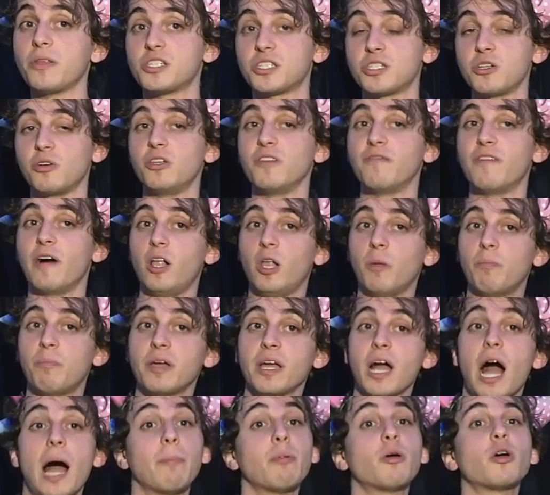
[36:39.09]
still
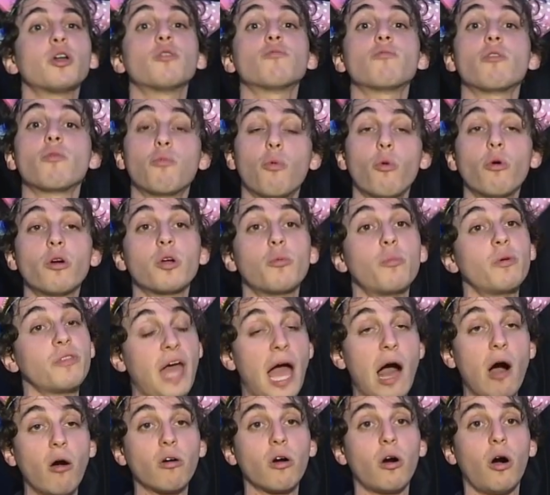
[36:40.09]
developing, I'm gonna reward it with
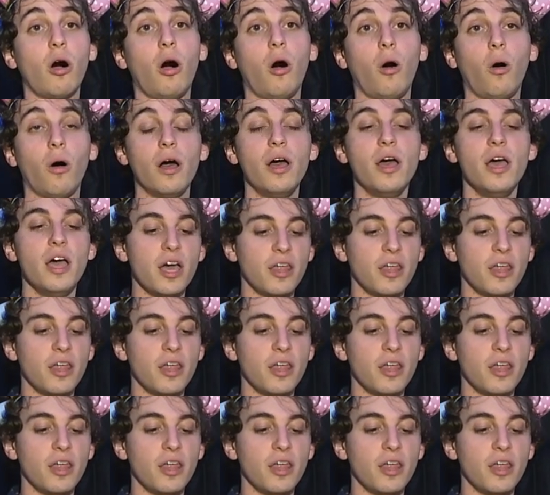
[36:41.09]
alcohol.